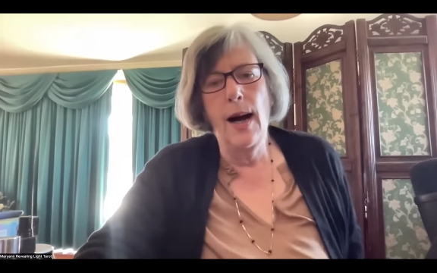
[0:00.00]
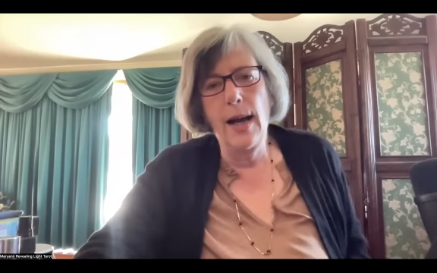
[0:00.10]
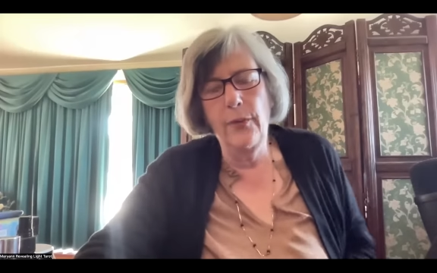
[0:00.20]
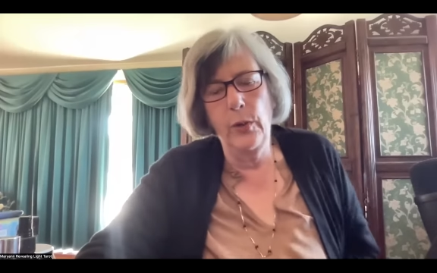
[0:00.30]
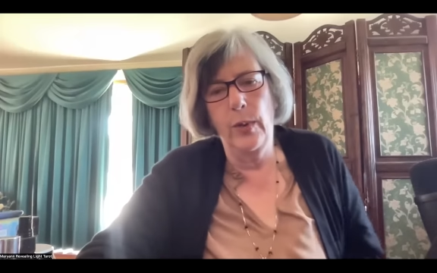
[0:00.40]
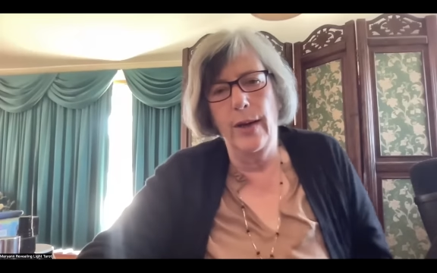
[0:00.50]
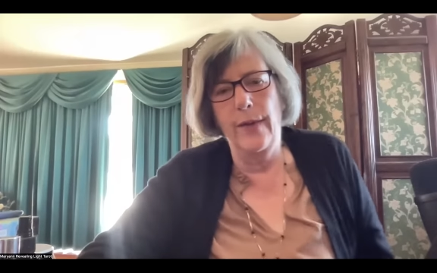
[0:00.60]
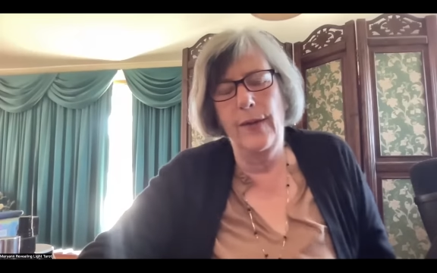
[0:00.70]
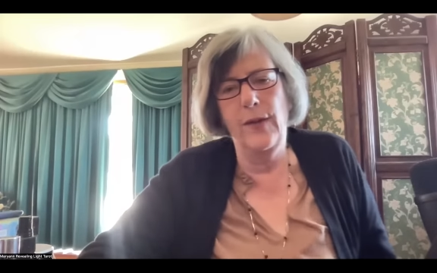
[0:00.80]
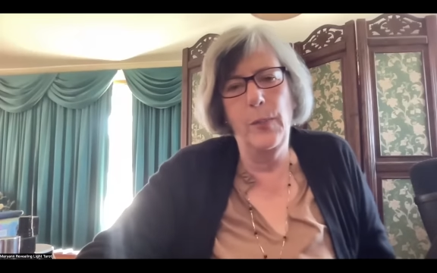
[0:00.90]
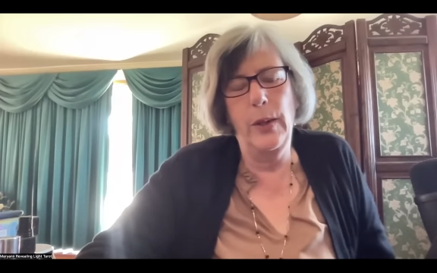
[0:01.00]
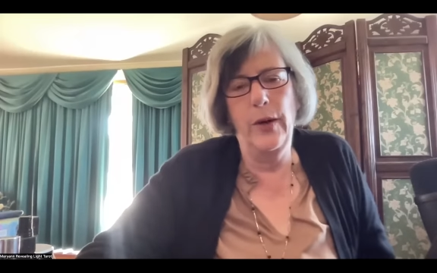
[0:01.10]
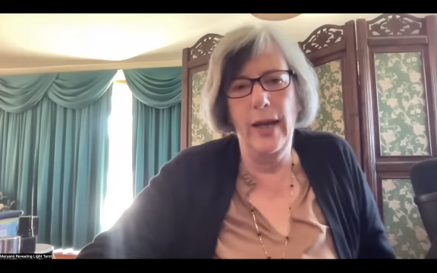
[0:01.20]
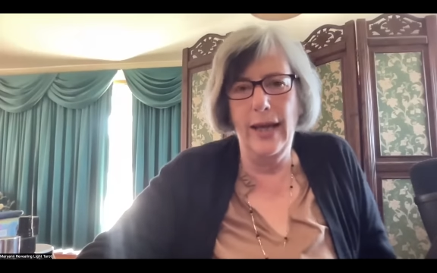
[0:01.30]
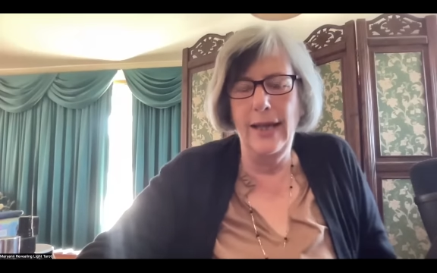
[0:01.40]
Hi everyone, this is
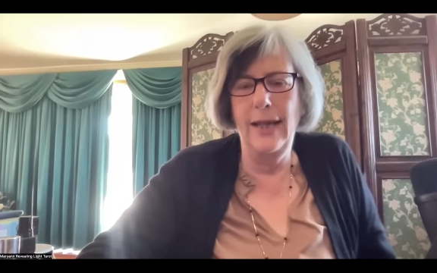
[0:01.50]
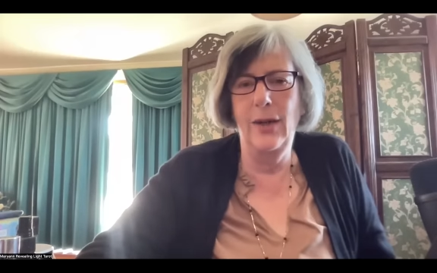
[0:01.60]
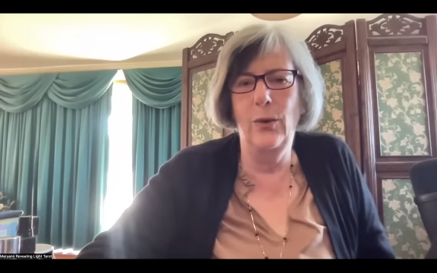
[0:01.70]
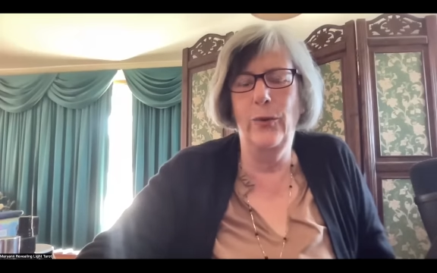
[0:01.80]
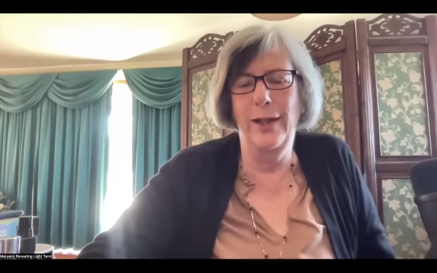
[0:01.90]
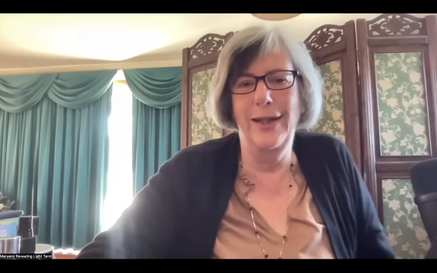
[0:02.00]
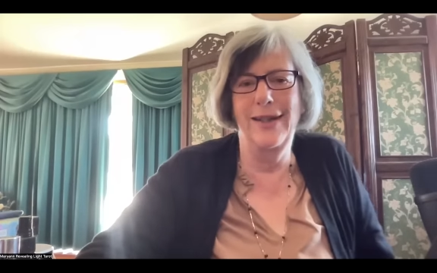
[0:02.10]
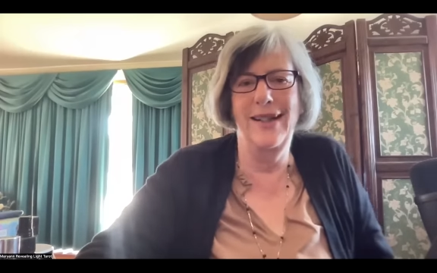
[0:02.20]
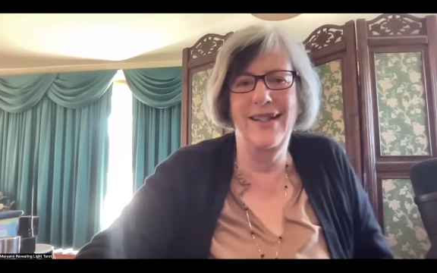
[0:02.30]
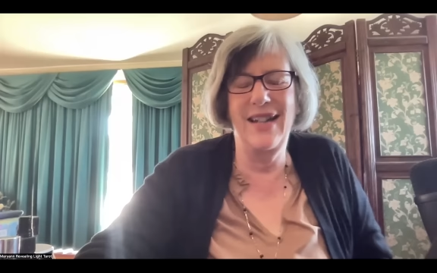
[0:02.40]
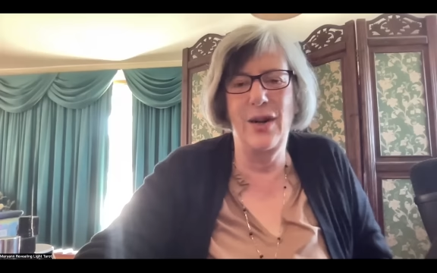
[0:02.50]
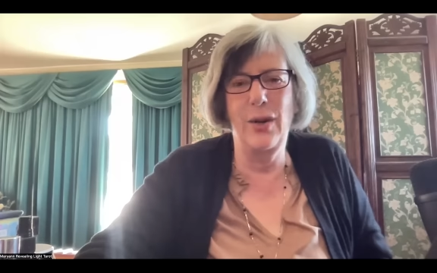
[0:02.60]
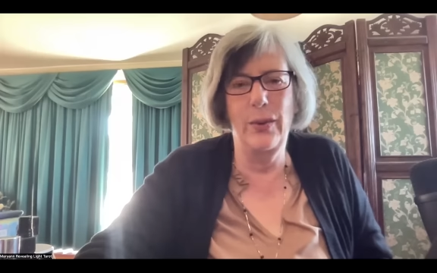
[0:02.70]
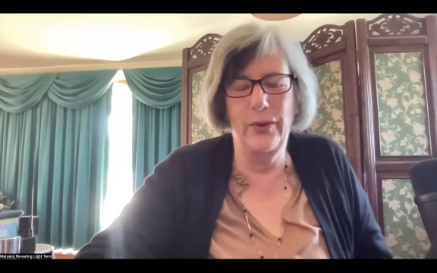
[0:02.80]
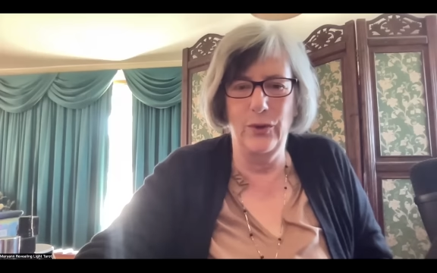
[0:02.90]
Maryann here, Revealing Light
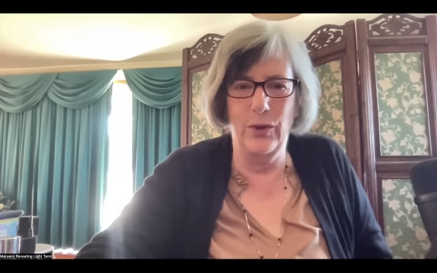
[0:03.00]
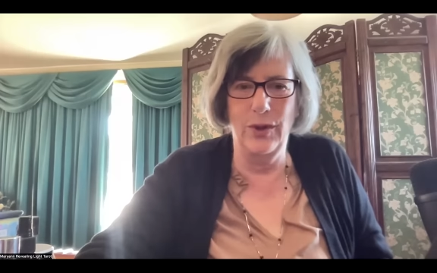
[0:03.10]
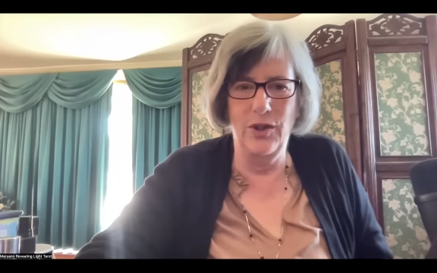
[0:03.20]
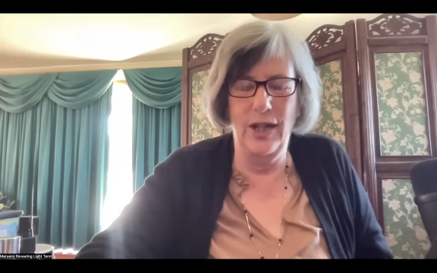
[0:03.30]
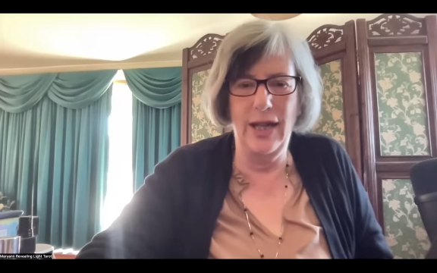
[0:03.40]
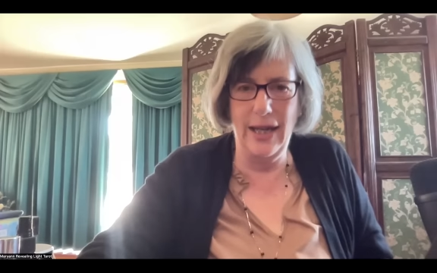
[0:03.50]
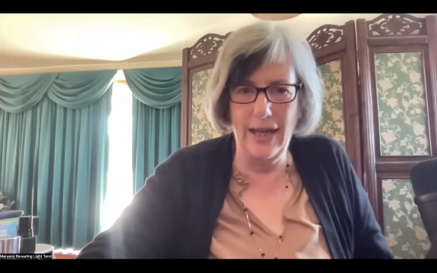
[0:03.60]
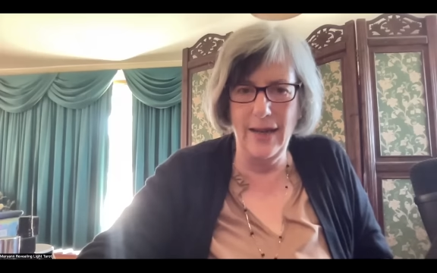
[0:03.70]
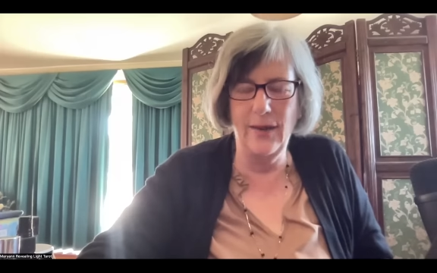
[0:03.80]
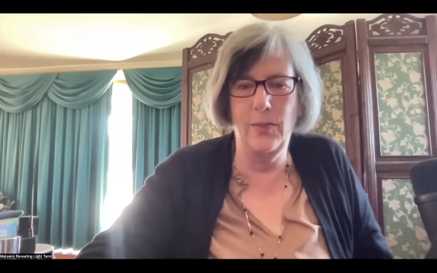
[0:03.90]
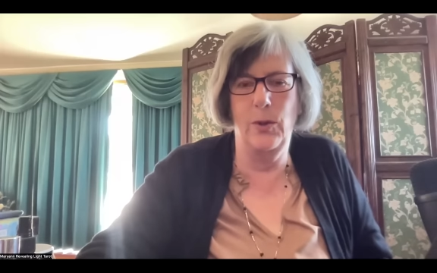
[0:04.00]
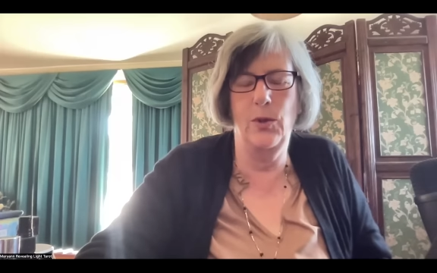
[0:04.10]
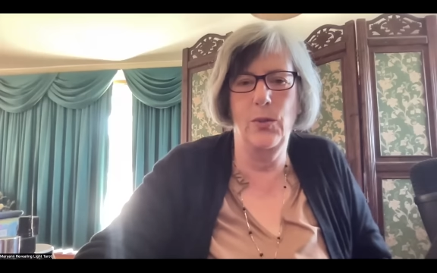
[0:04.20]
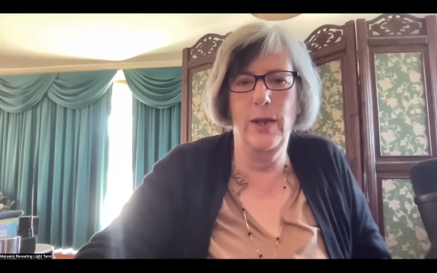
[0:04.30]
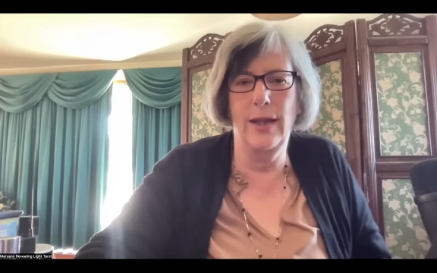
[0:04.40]
Tarot, Astrology and
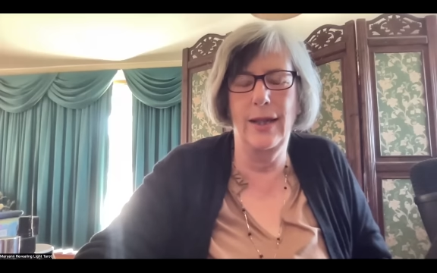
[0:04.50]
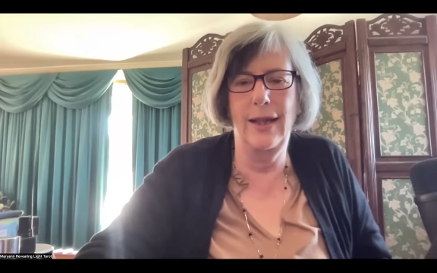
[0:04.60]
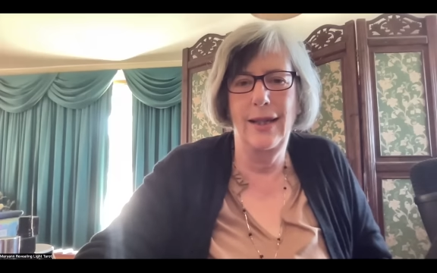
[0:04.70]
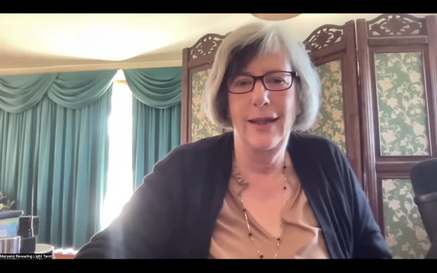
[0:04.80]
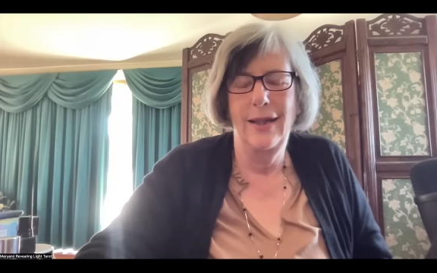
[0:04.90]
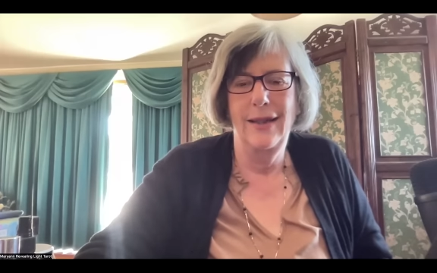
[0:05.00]
Spirituality.